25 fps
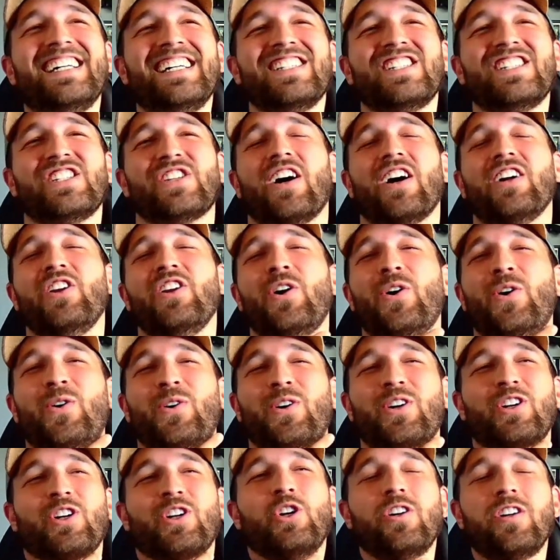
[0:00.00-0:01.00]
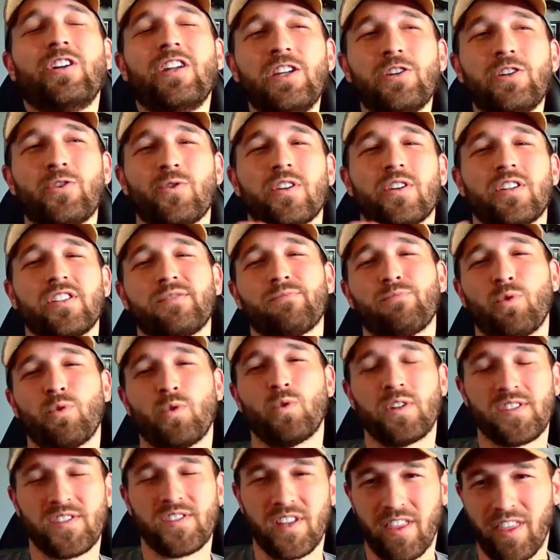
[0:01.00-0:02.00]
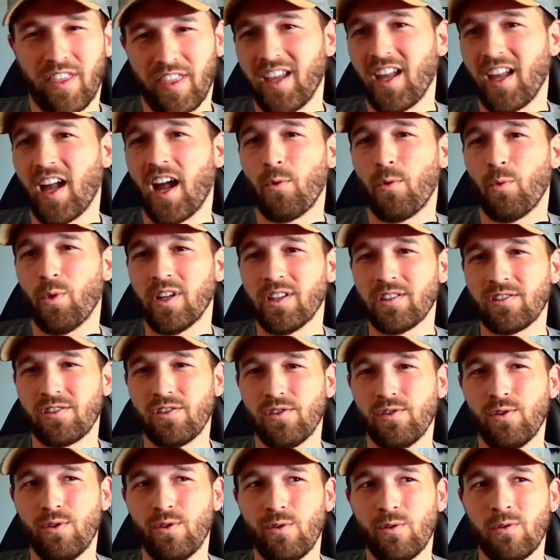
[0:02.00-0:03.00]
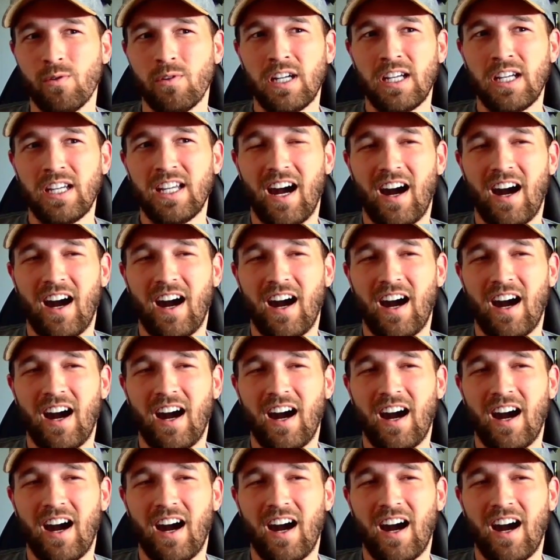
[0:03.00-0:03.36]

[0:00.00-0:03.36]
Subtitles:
So I know Cookie Crisp was the thing I went to